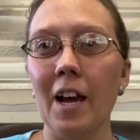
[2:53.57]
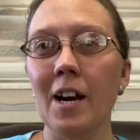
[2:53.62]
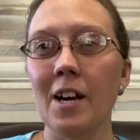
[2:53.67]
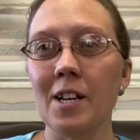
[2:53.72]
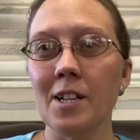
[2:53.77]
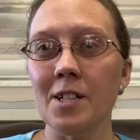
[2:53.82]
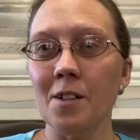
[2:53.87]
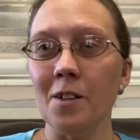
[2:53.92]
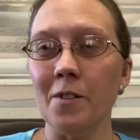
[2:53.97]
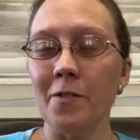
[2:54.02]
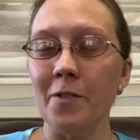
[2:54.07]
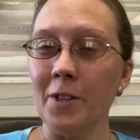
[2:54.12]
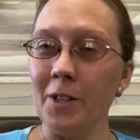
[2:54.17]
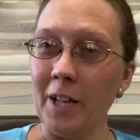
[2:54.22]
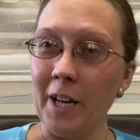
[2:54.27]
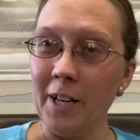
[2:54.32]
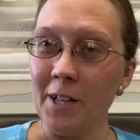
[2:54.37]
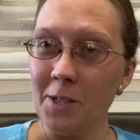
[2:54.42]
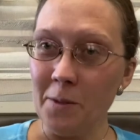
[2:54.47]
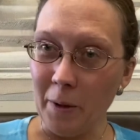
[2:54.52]
So if you'd
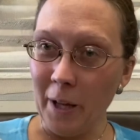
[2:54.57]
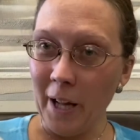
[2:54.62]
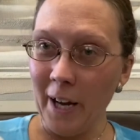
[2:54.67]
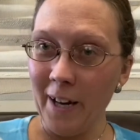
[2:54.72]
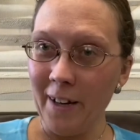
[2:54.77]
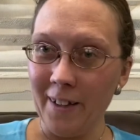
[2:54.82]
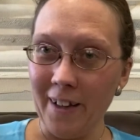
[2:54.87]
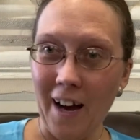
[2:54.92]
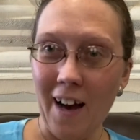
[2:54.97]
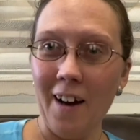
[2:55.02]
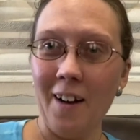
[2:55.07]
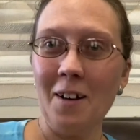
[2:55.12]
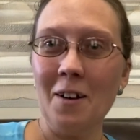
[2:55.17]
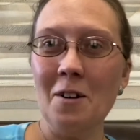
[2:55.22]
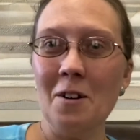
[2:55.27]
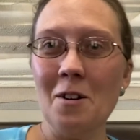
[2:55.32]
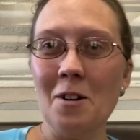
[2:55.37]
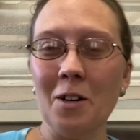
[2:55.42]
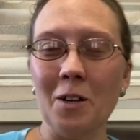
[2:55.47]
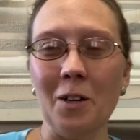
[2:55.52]
like to play along,
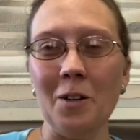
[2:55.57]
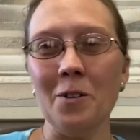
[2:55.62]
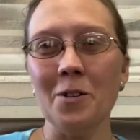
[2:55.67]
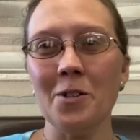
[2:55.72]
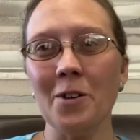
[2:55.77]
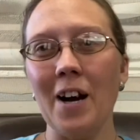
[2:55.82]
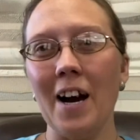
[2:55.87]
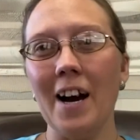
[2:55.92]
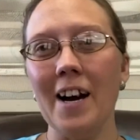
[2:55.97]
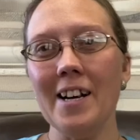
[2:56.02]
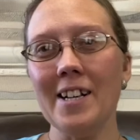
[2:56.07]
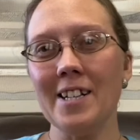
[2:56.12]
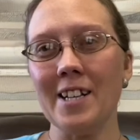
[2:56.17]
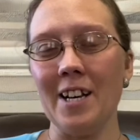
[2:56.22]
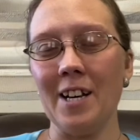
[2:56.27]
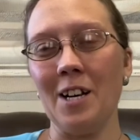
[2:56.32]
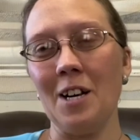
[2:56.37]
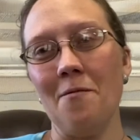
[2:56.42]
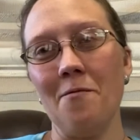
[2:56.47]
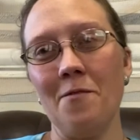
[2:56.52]
close your eyes,
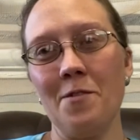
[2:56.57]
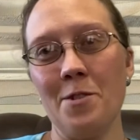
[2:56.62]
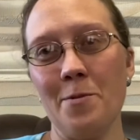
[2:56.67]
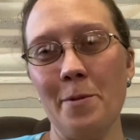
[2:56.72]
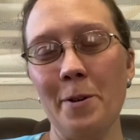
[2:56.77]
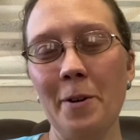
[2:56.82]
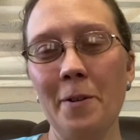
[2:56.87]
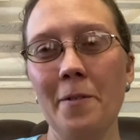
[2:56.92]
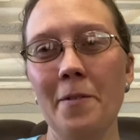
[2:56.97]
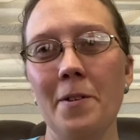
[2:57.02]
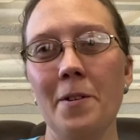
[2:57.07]
get comfortable.